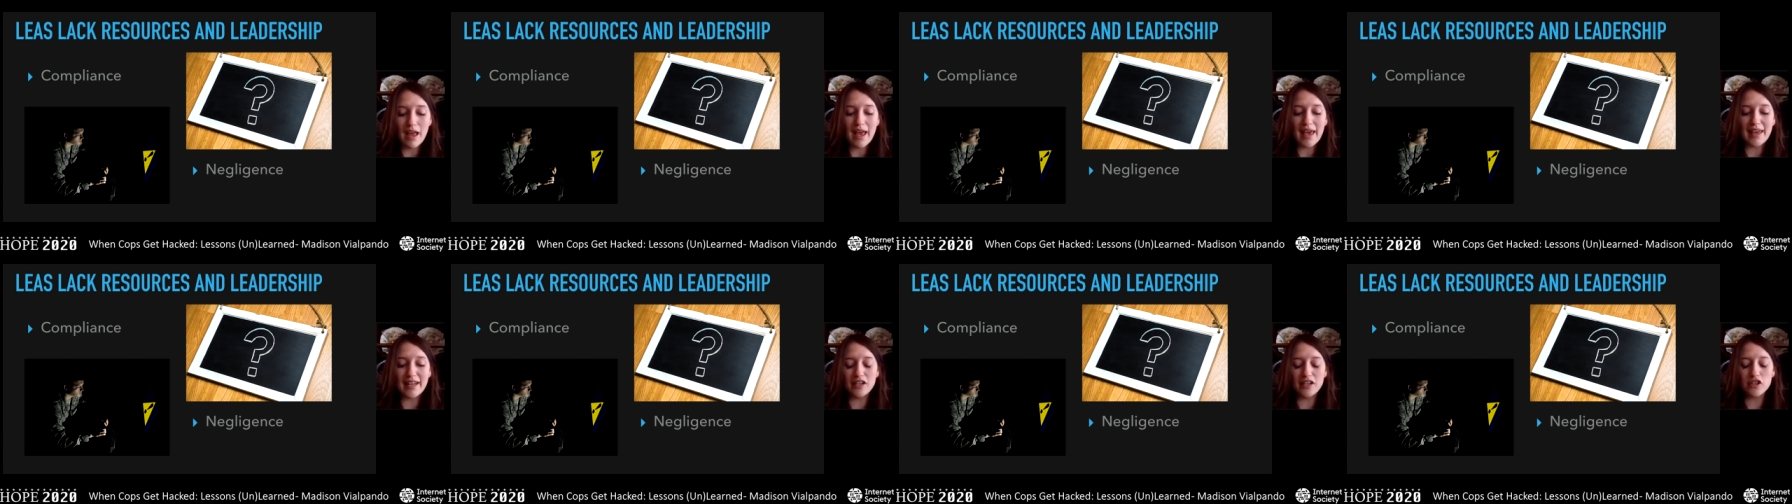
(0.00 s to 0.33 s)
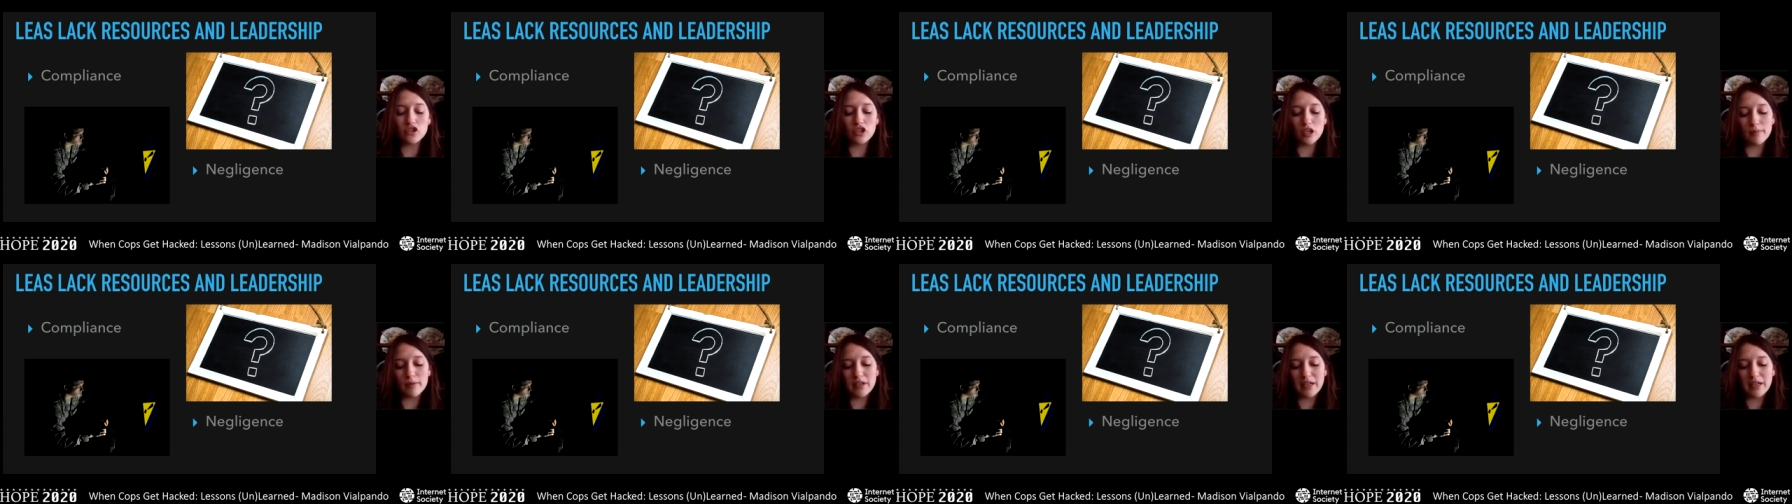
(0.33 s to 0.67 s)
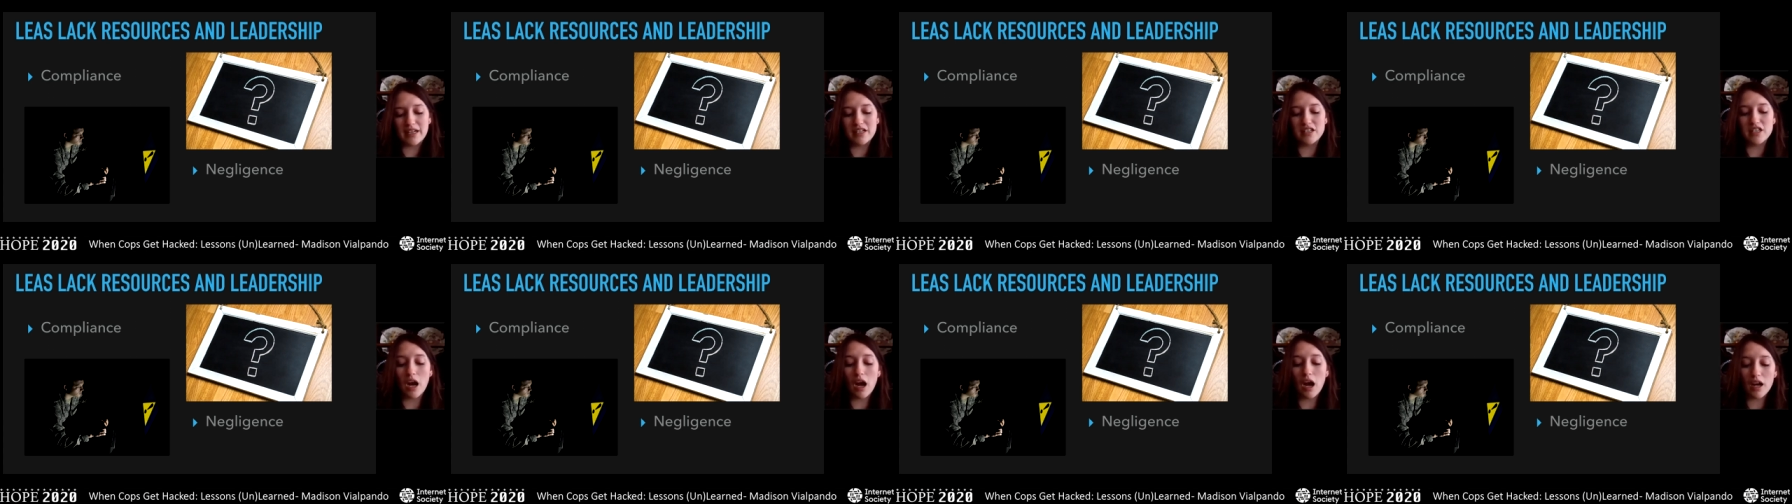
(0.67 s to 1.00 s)
and attribute
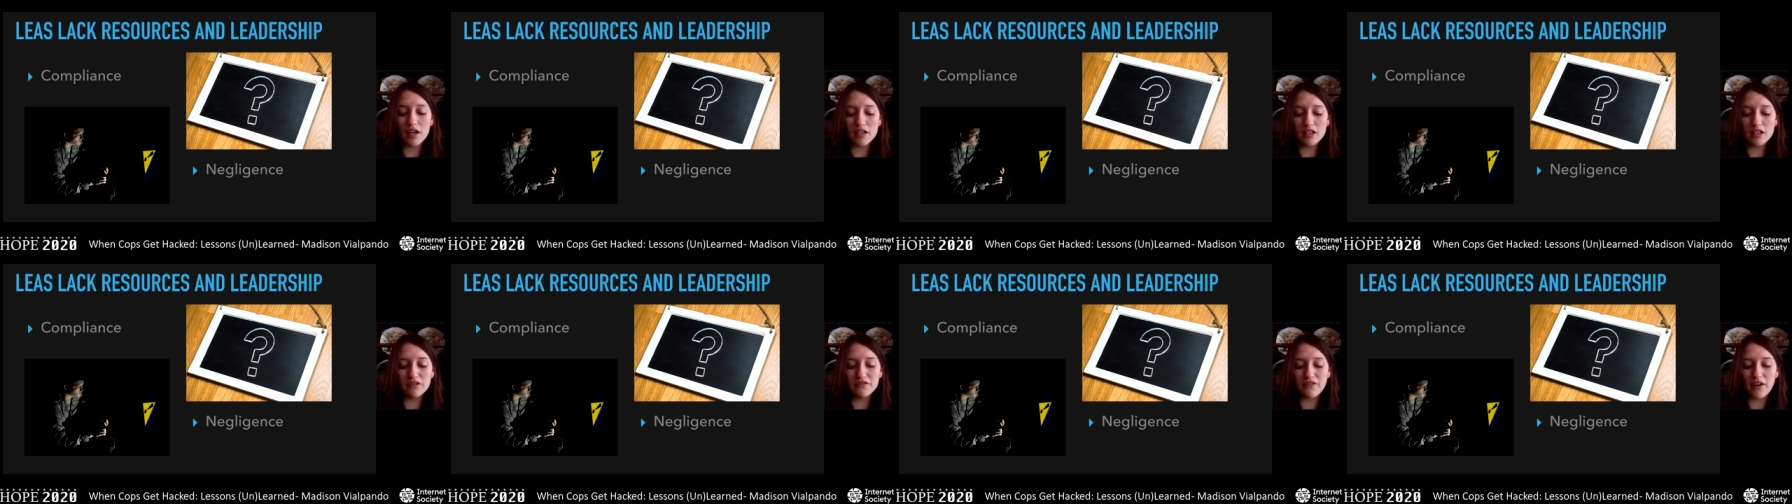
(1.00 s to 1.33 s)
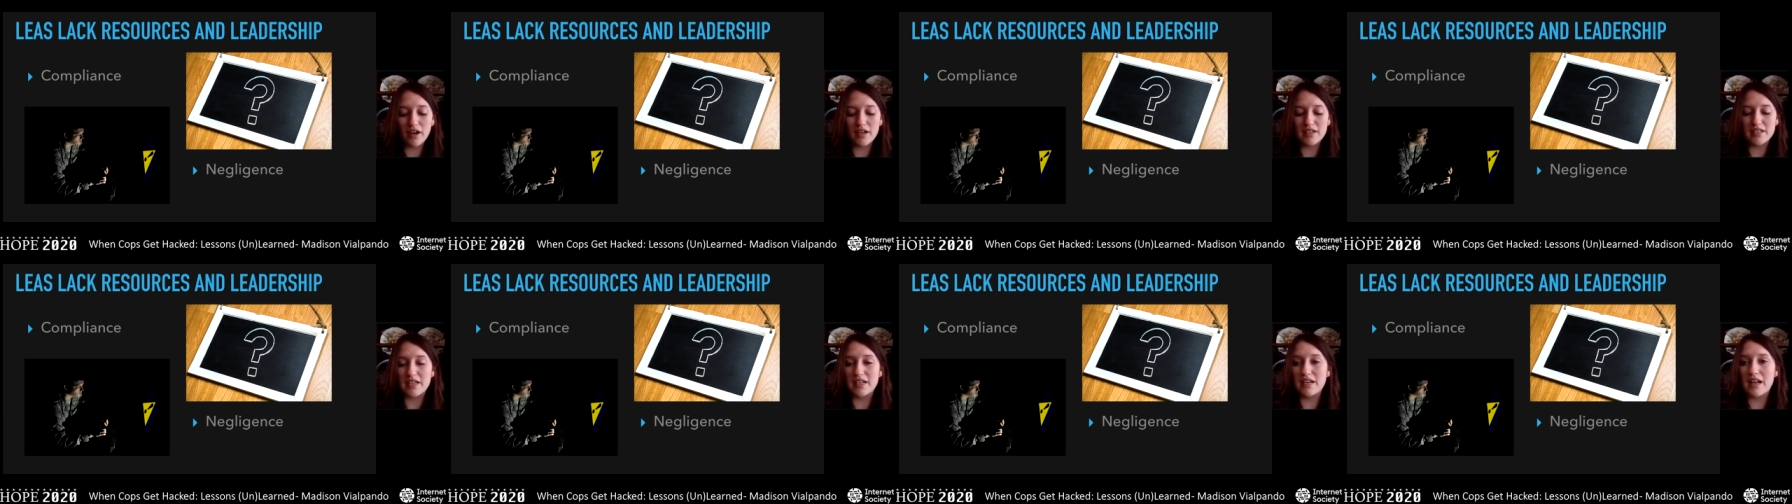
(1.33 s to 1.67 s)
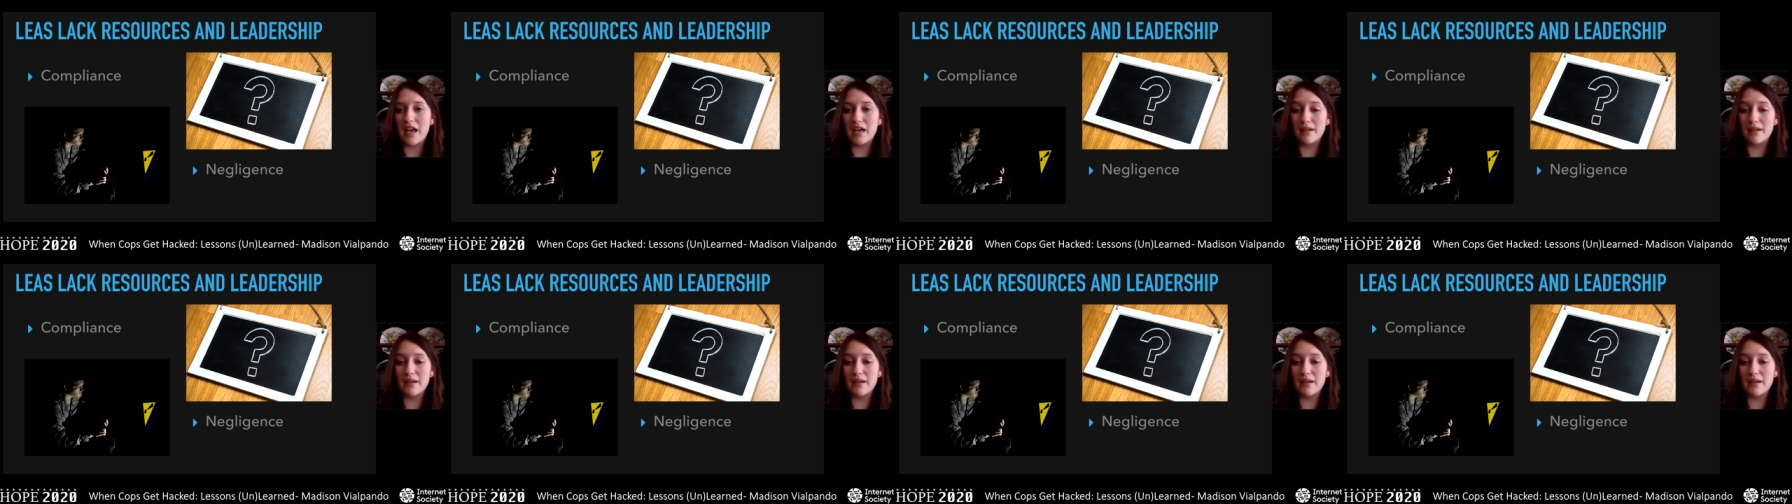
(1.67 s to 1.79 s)
it to underfunded